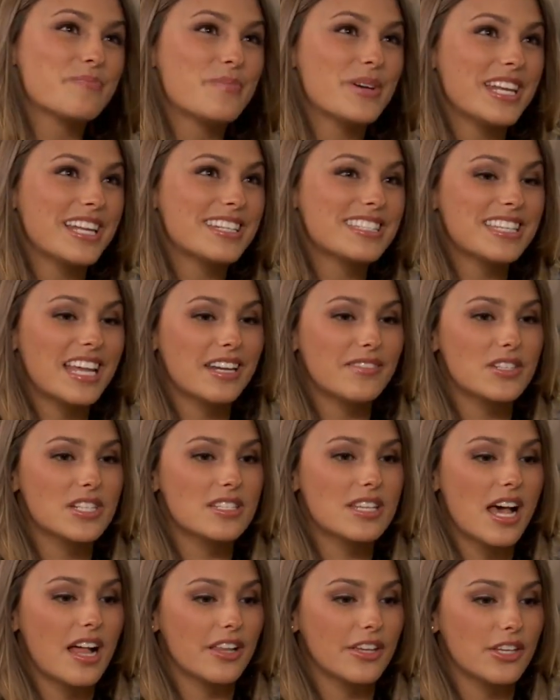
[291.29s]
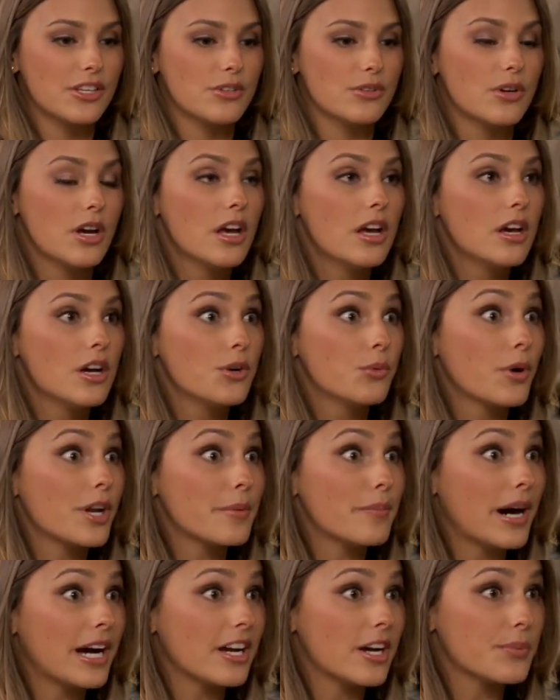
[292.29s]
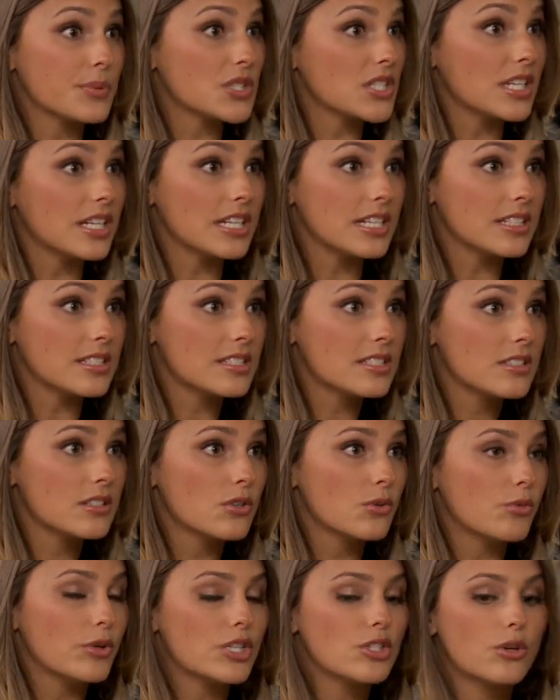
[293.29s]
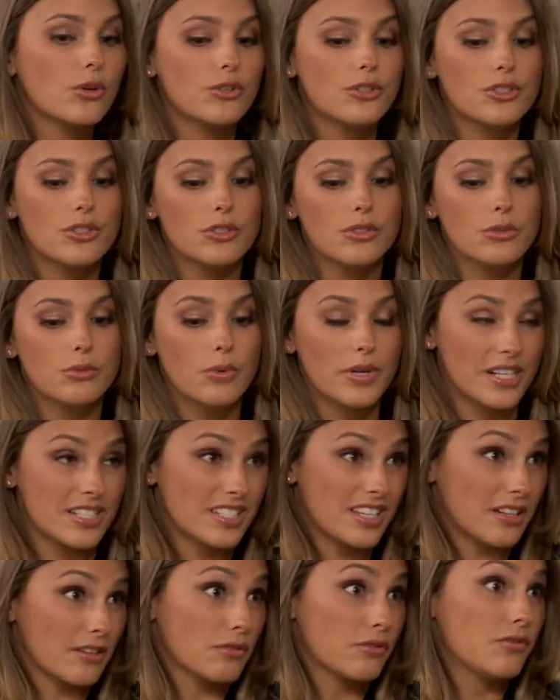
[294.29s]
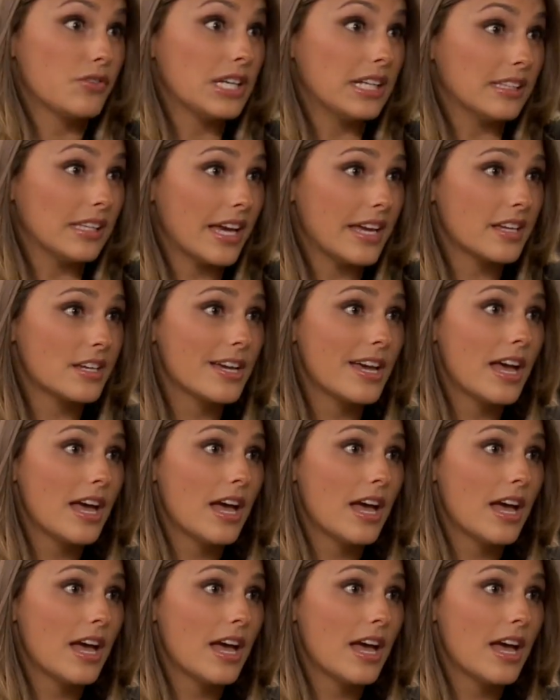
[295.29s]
But instead of just telling you what a biopsy is, we told you what it's going to feel like.